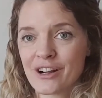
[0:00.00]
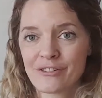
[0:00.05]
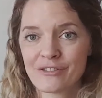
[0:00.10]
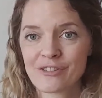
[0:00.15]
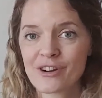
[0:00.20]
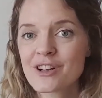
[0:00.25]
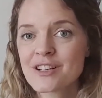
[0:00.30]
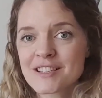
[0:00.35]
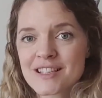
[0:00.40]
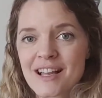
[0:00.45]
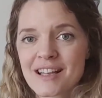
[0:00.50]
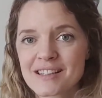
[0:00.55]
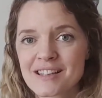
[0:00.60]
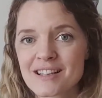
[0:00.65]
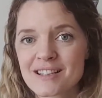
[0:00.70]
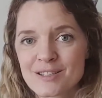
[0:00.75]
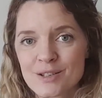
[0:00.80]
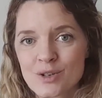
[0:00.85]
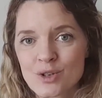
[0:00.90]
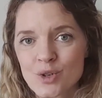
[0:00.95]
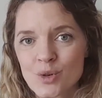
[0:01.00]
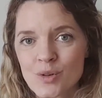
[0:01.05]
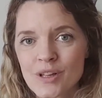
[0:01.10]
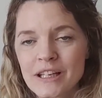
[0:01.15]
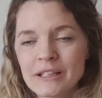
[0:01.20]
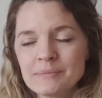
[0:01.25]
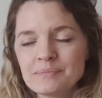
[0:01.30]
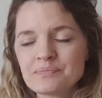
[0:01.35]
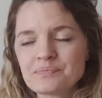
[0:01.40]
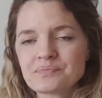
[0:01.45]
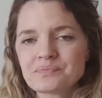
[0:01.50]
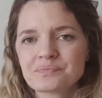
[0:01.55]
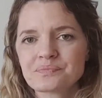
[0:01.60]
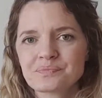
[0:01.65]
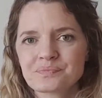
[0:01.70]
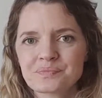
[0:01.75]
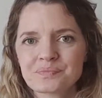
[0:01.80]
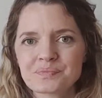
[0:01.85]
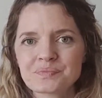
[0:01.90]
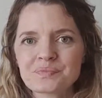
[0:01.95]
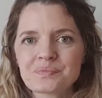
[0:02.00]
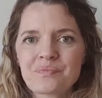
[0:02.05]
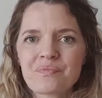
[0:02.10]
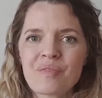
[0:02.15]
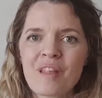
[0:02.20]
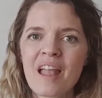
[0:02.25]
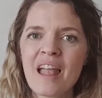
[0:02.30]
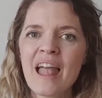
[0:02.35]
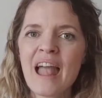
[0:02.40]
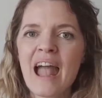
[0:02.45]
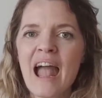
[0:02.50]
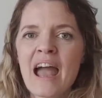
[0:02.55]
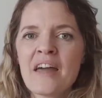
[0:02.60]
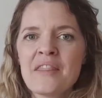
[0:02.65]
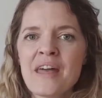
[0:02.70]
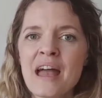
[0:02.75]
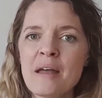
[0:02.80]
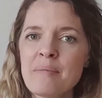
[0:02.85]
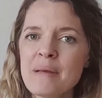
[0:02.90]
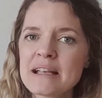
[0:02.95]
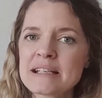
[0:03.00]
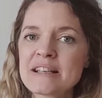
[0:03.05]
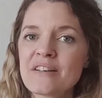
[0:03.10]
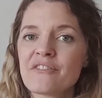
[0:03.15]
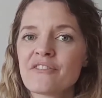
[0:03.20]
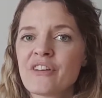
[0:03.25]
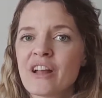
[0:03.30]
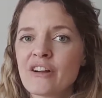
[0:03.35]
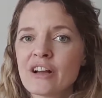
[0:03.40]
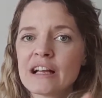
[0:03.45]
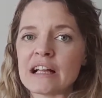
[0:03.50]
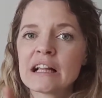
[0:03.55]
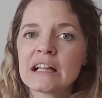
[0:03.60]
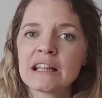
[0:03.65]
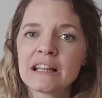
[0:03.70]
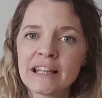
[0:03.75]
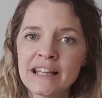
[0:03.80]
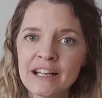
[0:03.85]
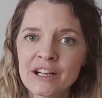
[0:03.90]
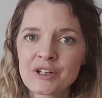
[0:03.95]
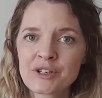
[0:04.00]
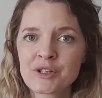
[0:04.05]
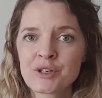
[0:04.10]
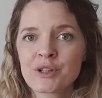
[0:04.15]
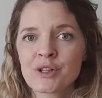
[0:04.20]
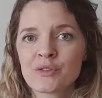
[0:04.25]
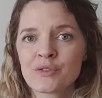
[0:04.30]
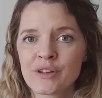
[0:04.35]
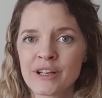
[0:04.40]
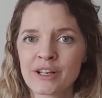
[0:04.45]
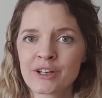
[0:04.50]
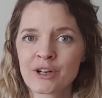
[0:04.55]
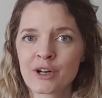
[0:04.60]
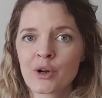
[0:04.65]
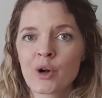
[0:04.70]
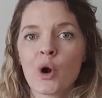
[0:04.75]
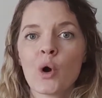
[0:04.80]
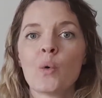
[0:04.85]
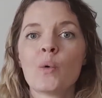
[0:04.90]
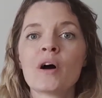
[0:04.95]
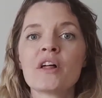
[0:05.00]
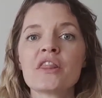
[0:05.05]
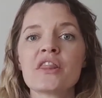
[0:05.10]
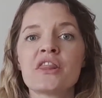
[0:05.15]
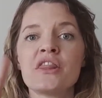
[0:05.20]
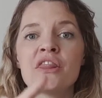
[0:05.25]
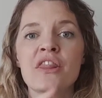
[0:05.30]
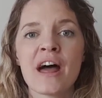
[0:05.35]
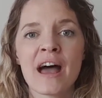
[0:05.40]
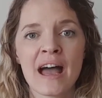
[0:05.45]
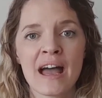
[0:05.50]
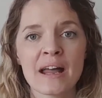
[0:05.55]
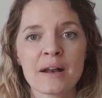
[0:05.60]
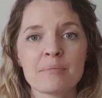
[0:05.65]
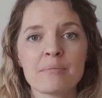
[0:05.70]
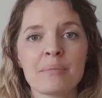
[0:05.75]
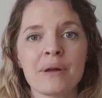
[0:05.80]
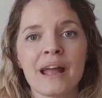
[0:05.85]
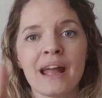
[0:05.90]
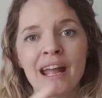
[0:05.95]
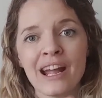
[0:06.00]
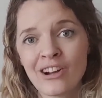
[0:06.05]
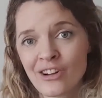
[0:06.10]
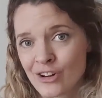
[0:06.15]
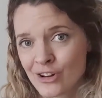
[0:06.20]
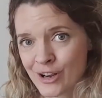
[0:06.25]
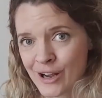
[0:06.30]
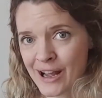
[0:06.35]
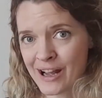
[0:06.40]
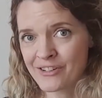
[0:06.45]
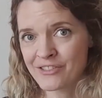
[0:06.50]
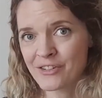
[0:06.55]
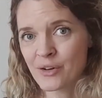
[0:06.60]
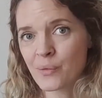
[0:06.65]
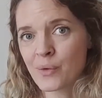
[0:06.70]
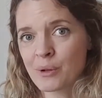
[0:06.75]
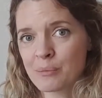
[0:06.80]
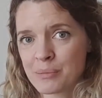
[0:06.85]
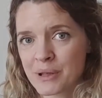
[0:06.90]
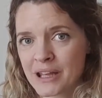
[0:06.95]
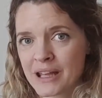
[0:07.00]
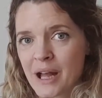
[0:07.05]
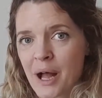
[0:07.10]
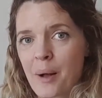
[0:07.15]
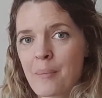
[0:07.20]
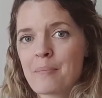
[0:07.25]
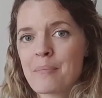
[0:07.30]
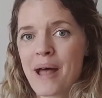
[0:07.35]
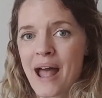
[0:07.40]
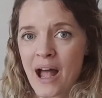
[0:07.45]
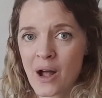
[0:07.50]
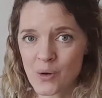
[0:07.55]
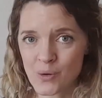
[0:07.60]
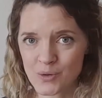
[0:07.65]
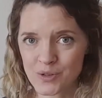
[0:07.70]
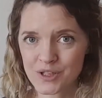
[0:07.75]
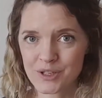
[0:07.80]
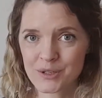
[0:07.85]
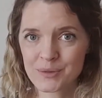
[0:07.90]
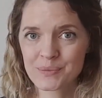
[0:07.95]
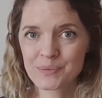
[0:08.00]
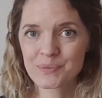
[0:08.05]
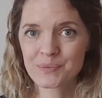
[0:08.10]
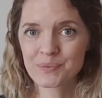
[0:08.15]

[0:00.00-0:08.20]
very first sentence usually, and that makes it very clear to the reader what that paragraph will be about.